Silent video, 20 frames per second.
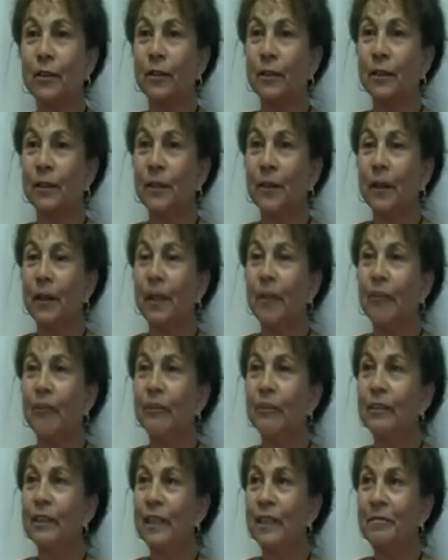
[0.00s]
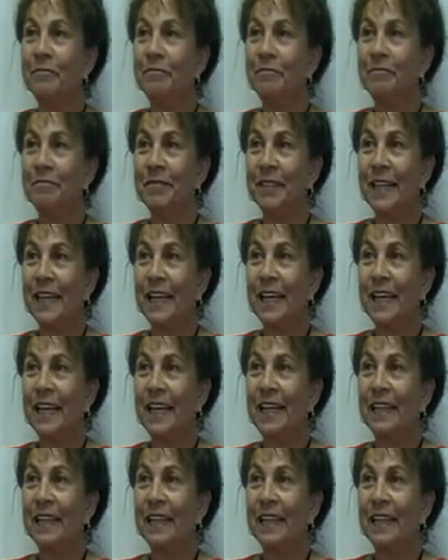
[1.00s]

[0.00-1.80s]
And I looked up and